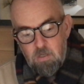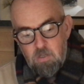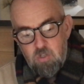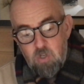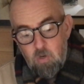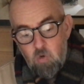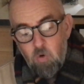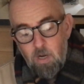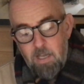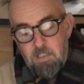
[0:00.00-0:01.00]
Sooner or
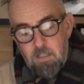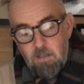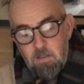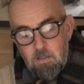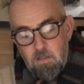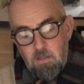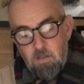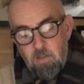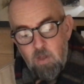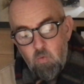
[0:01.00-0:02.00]
later,
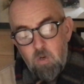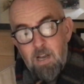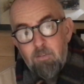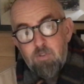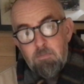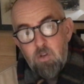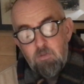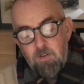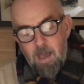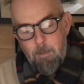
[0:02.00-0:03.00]
they would have to move
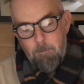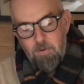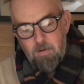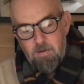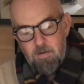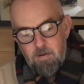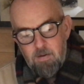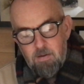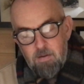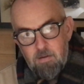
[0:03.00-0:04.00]
camp.
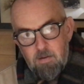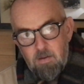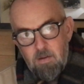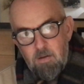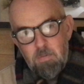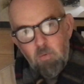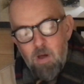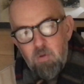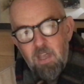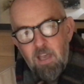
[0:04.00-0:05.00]
But where
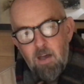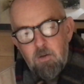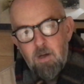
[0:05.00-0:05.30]
would they go?